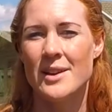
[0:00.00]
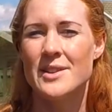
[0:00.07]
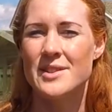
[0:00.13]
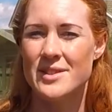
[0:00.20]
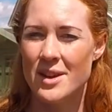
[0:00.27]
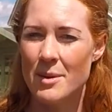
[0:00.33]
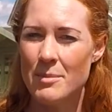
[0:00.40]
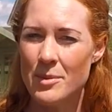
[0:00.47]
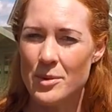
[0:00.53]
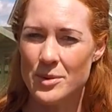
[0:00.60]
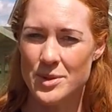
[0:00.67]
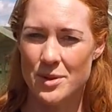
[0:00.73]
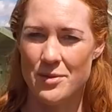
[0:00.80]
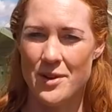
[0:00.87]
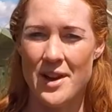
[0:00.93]
Some
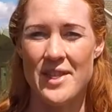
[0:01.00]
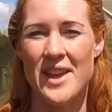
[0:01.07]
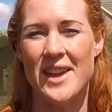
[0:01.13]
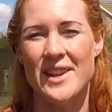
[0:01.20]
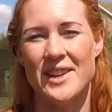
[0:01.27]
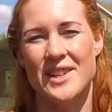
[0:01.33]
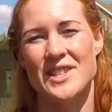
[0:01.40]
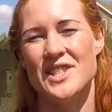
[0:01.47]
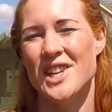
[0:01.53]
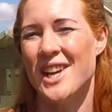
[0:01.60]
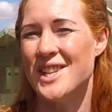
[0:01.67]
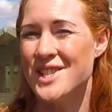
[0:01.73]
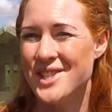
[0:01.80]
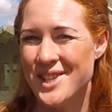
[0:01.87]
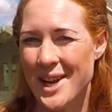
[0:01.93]
also find the inner can
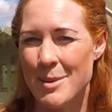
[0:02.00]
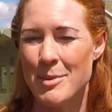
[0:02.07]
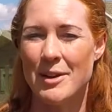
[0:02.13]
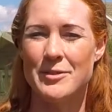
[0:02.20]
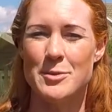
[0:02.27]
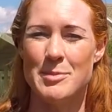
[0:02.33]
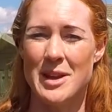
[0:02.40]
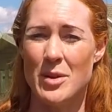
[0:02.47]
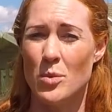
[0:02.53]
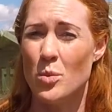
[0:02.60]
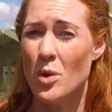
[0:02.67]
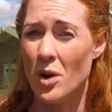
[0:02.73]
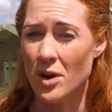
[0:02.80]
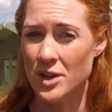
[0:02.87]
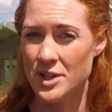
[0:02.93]
change shape after being
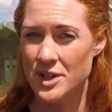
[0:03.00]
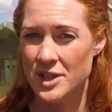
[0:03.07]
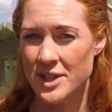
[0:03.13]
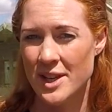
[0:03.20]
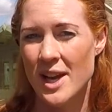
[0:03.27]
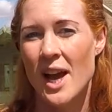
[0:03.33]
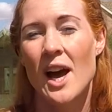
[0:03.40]
washed,